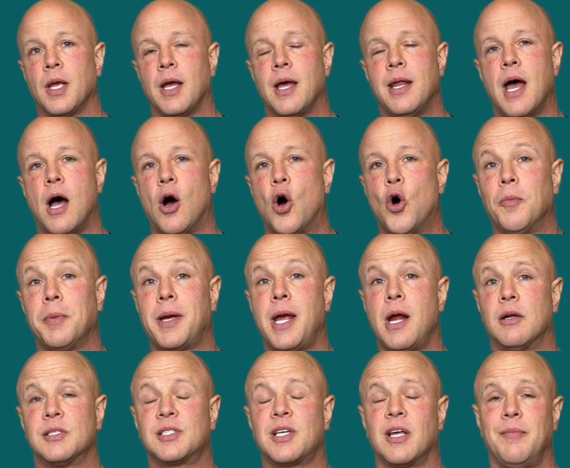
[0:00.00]
And that home
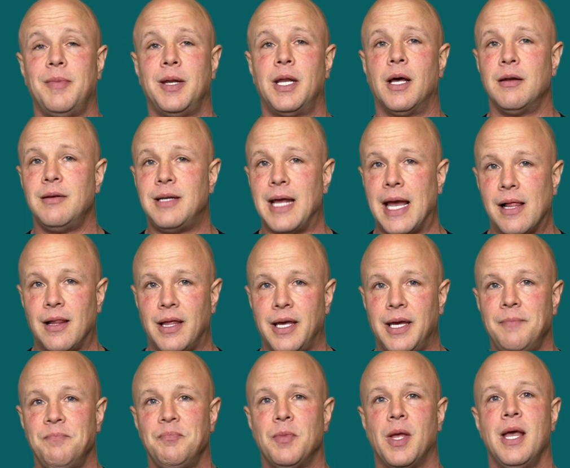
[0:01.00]
care is going to be done
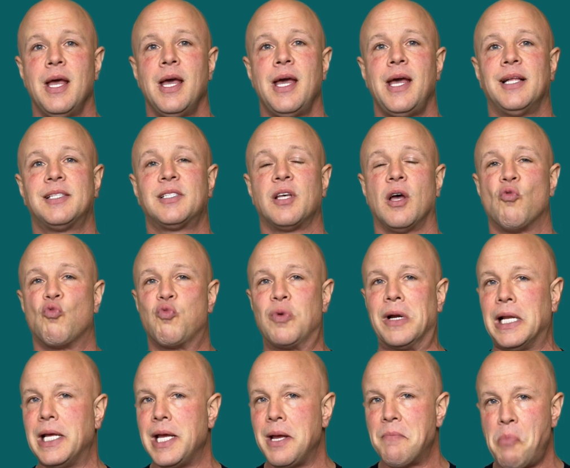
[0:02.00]
daily. It's
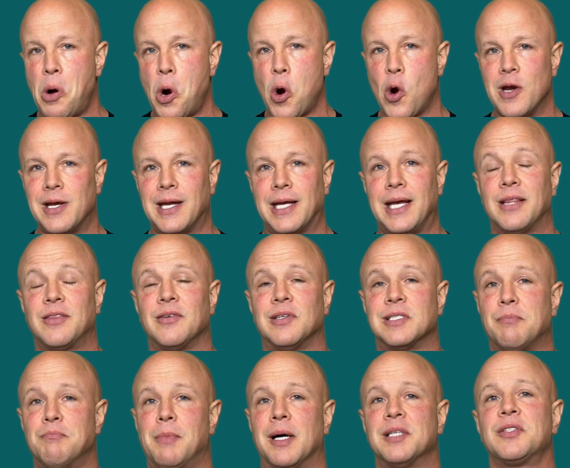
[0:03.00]
really important to get
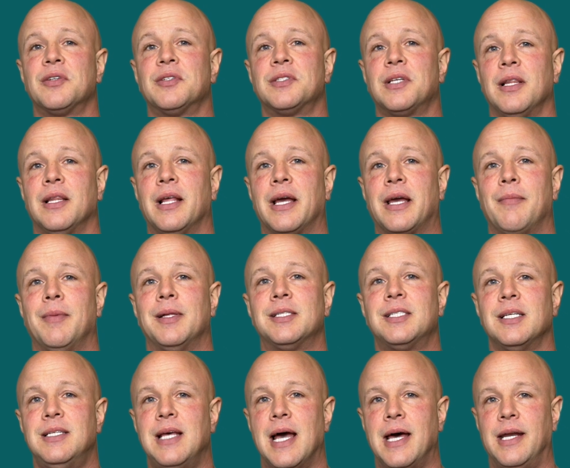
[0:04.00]
those muscles and
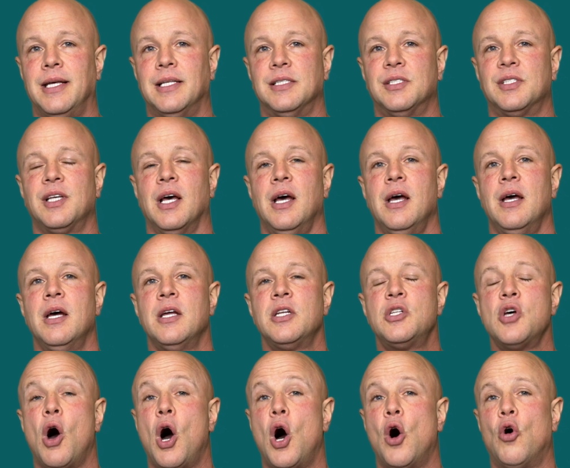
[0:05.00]
ligaments and tendons
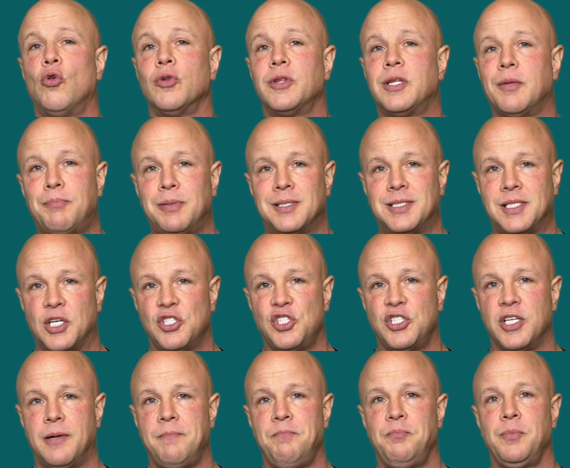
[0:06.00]
to hold the
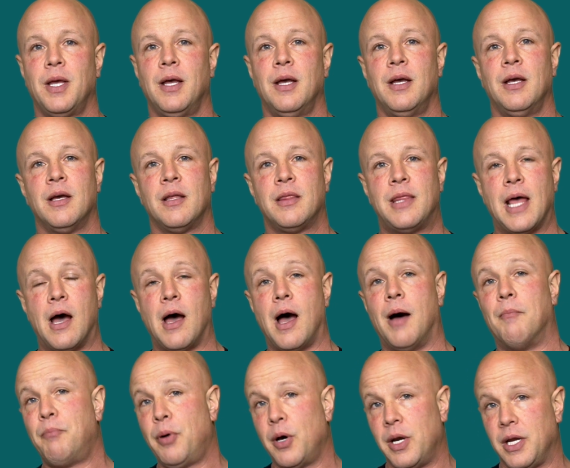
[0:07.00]
position that
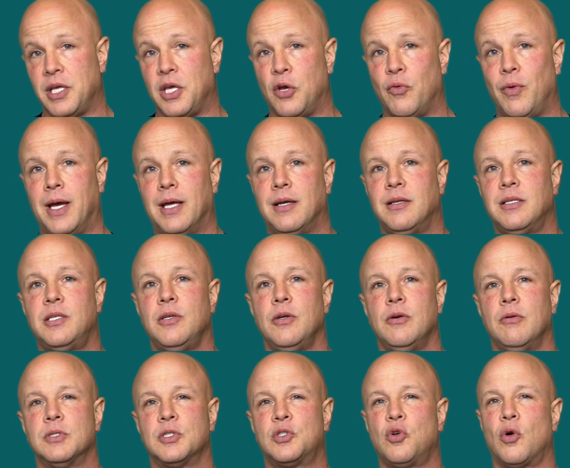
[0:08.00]
I'm putting you in,
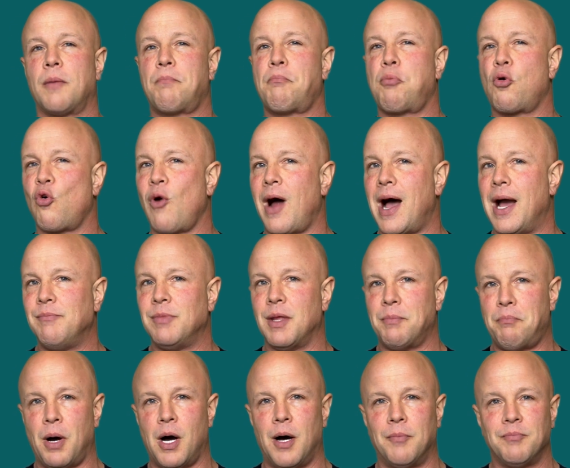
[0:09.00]
to sort of prime the
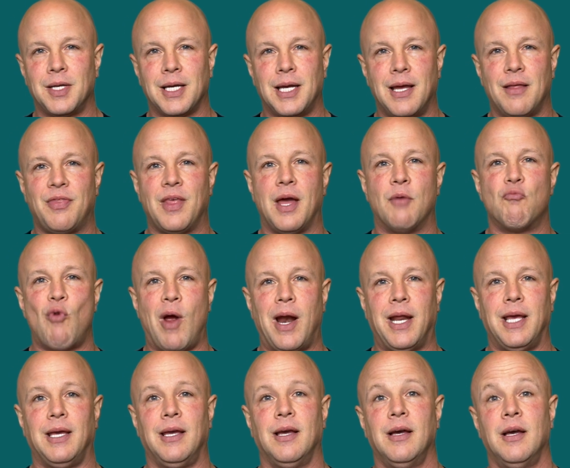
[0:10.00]
pump to get them
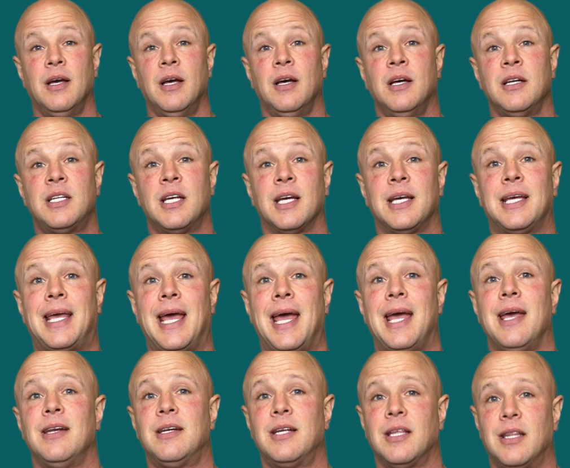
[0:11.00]
ready to
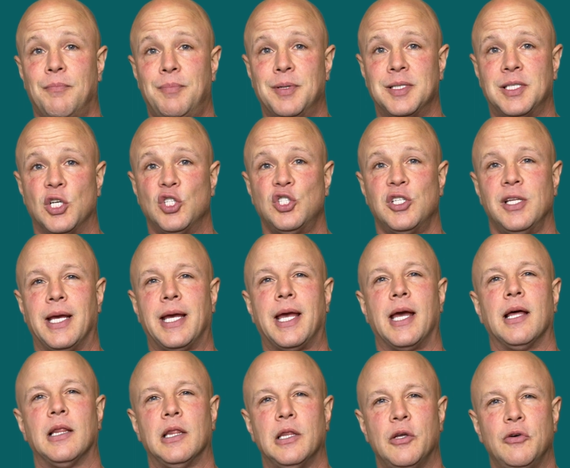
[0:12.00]
get into the position, to
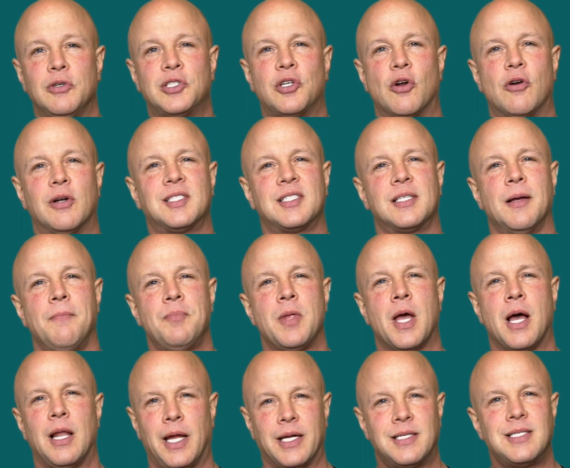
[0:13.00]
get looser. It's
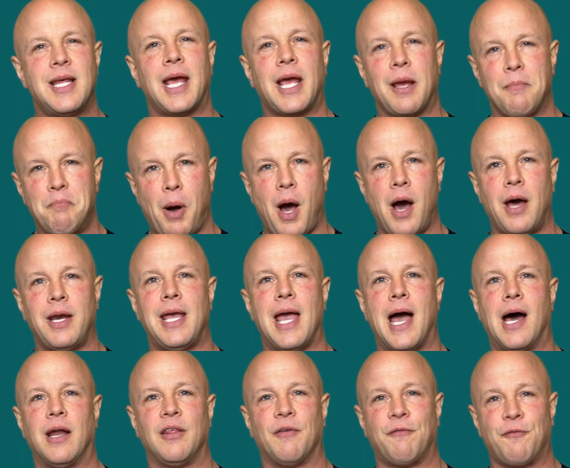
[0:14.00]
like taking putty
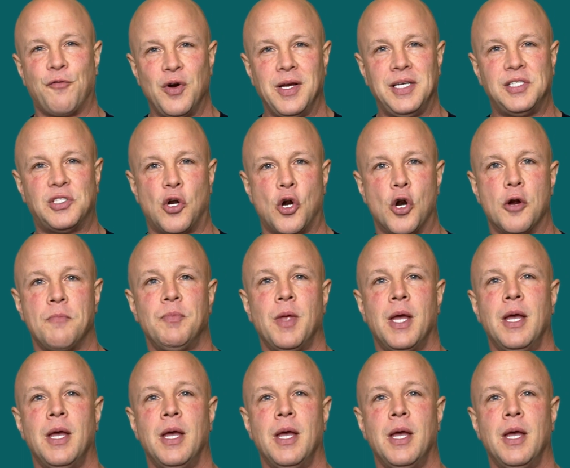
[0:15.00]
out of the freezer.